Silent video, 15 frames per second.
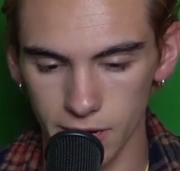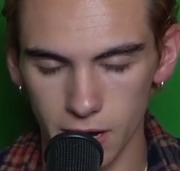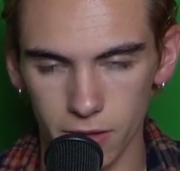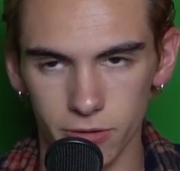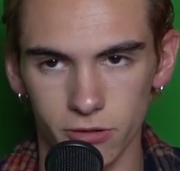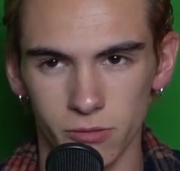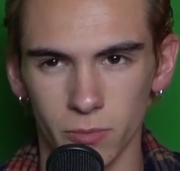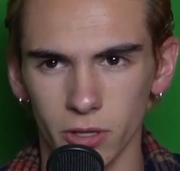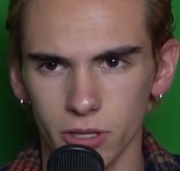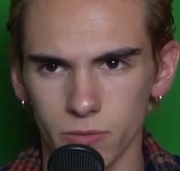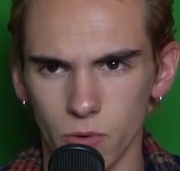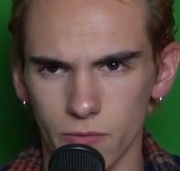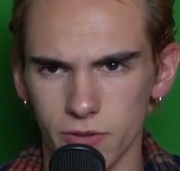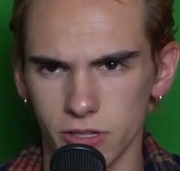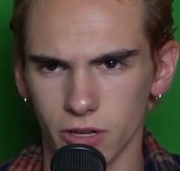Now, there's a million
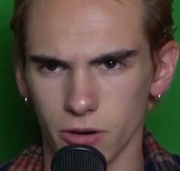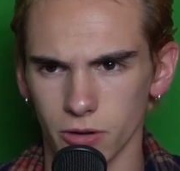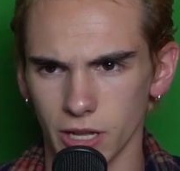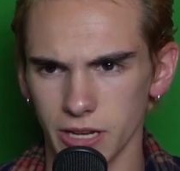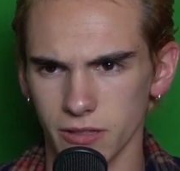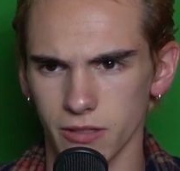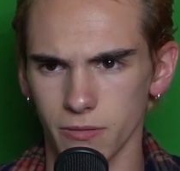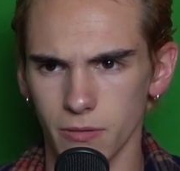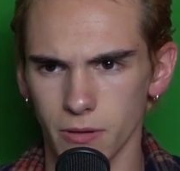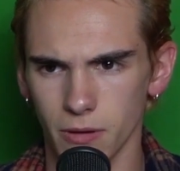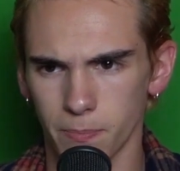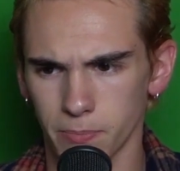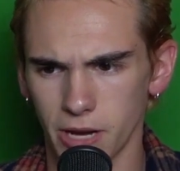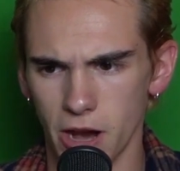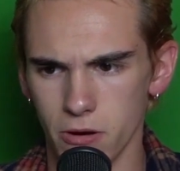movies that are like a
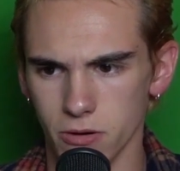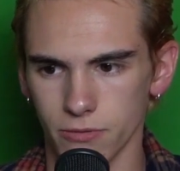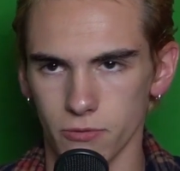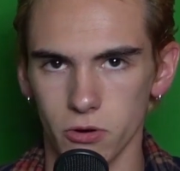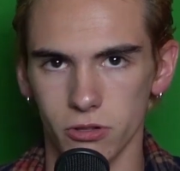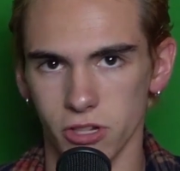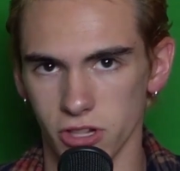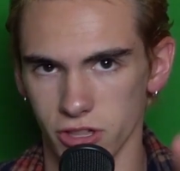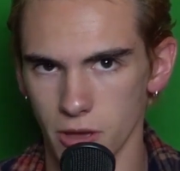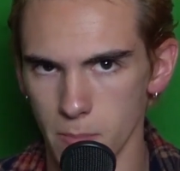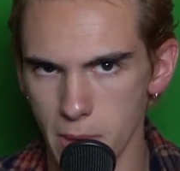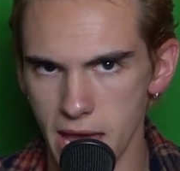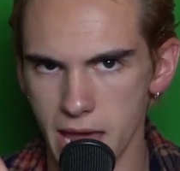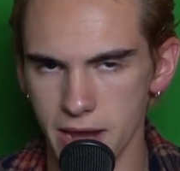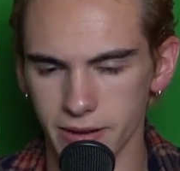character versus the
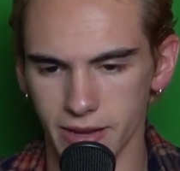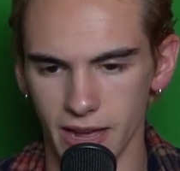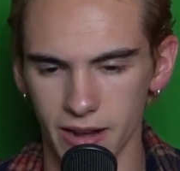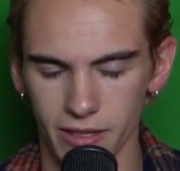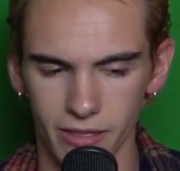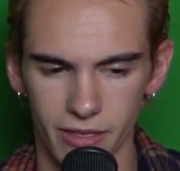man kind